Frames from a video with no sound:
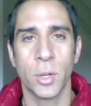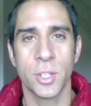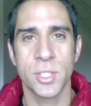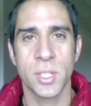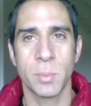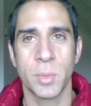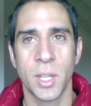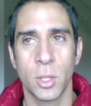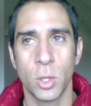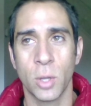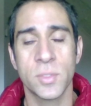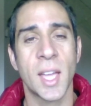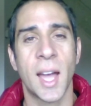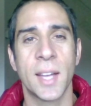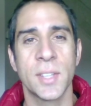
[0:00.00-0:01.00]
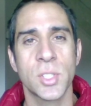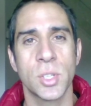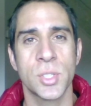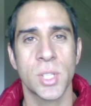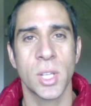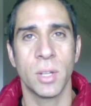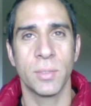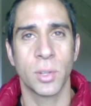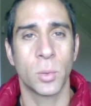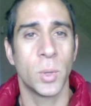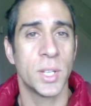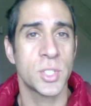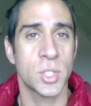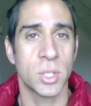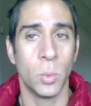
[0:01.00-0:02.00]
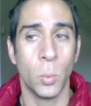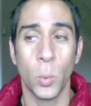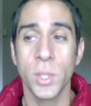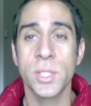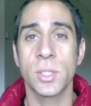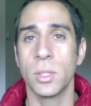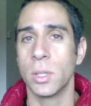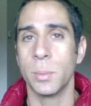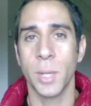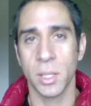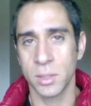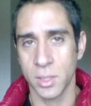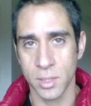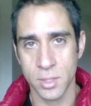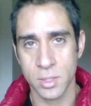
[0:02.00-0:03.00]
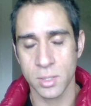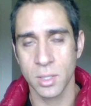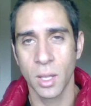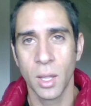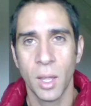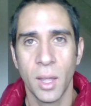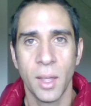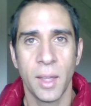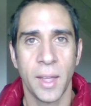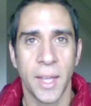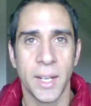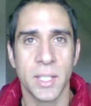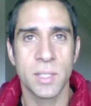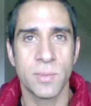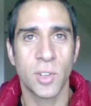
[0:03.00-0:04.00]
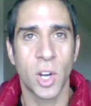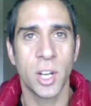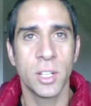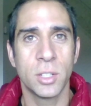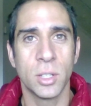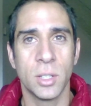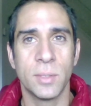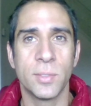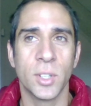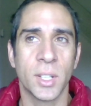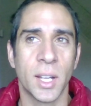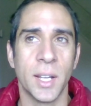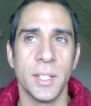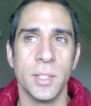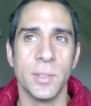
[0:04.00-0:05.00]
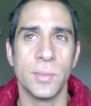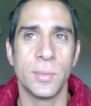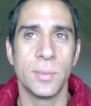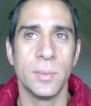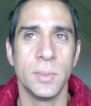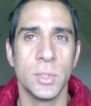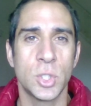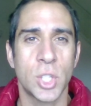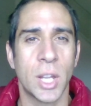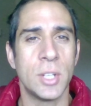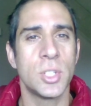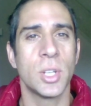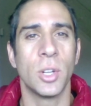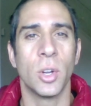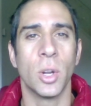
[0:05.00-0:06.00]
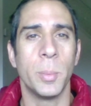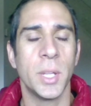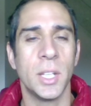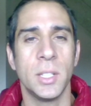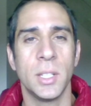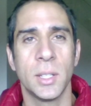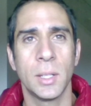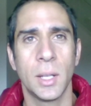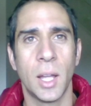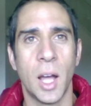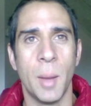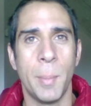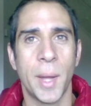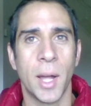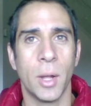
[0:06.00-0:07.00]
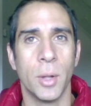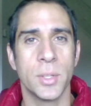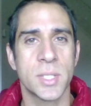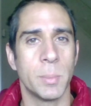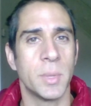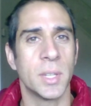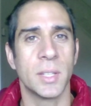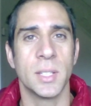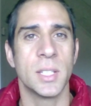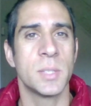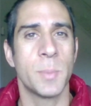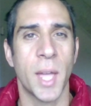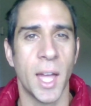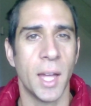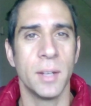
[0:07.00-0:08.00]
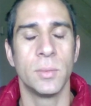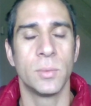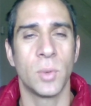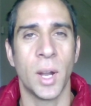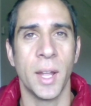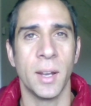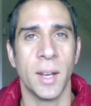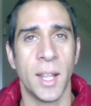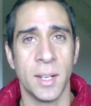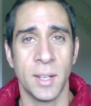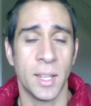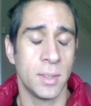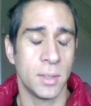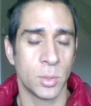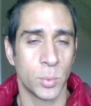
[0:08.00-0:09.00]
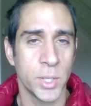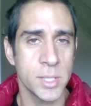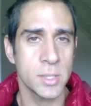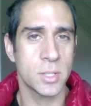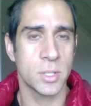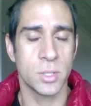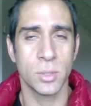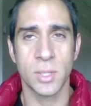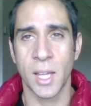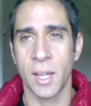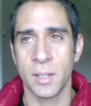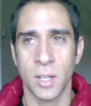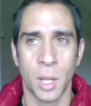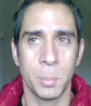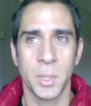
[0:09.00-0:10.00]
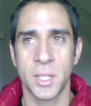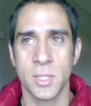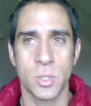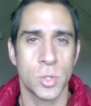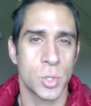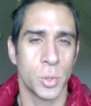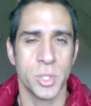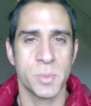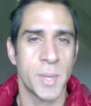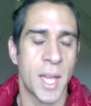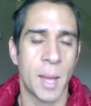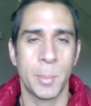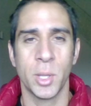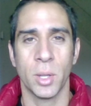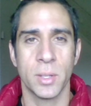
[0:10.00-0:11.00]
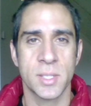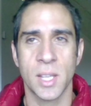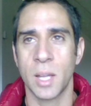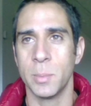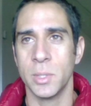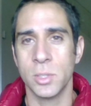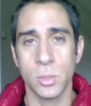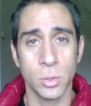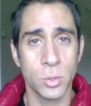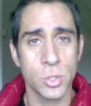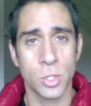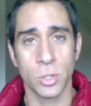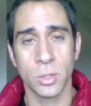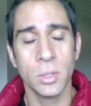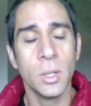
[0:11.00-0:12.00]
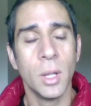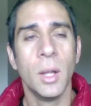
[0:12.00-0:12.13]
or something, you have to ask yourself the question, what's good about this? And it's very good for kind of changing your opinion about something that's bad, right? And the reason to do that, not because you should always be happy all the time and delusional,